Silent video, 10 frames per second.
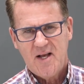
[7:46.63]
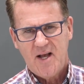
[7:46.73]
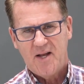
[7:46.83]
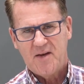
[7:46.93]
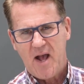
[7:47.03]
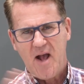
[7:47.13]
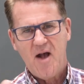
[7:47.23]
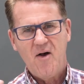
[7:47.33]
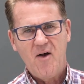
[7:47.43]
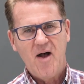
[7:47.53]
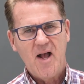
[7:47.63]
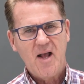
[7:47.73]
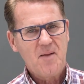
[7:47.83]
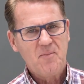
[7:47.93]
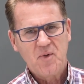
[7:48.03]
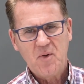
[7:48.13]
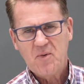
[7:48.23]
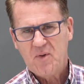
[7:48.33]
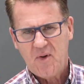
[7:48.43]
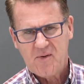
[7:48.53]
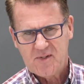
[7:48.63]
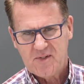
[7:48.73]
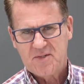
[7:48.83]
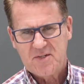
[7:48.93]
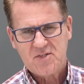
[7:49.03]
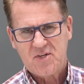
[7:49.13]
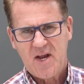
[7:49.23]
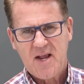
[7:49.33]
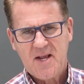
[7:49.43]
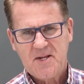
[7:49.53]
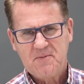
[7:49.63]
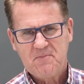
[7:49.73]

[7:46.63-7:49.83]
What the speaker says: and now I am no longer the same.